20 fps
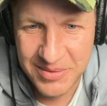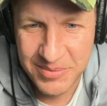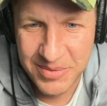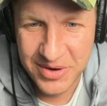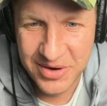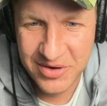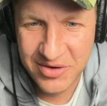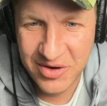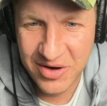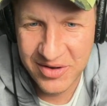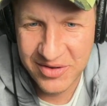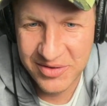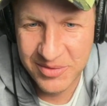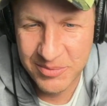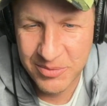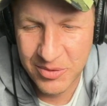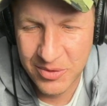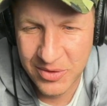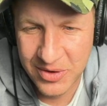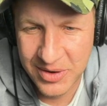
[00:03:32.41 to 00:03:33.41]
But across the
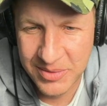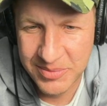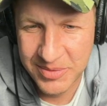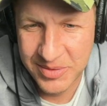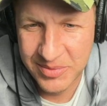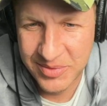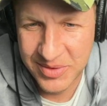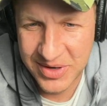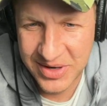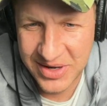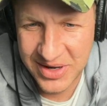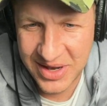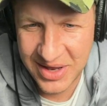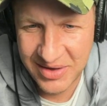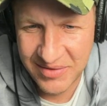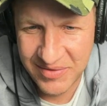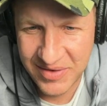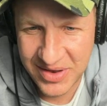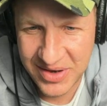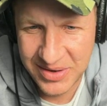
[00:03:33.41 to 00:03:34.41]
board, I mean, we didn't
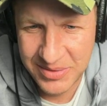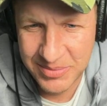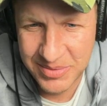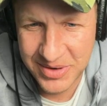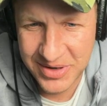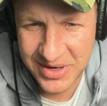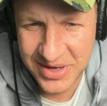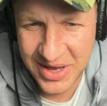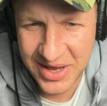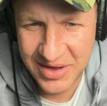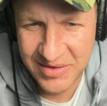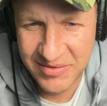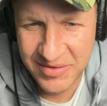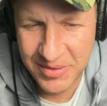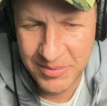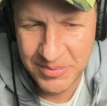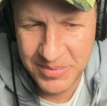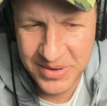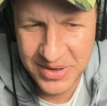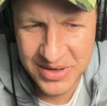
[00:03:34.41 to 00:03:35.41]
have anybody have
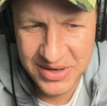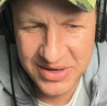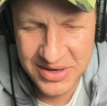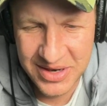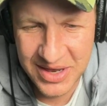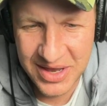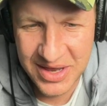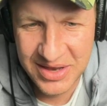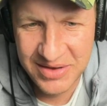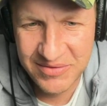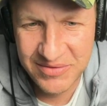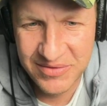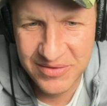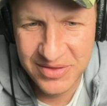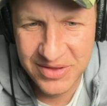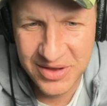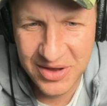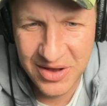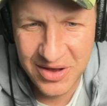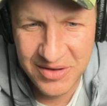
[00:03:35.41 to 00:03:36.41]
a big day for
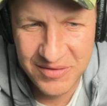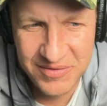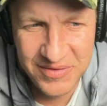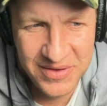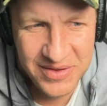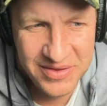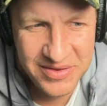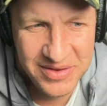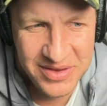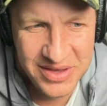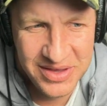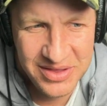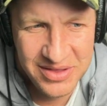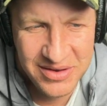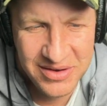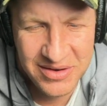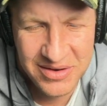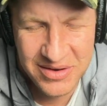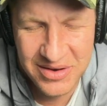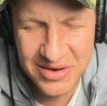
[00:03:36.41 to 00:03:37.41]
the offense
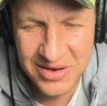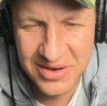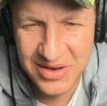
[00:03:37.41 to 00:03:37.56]
either.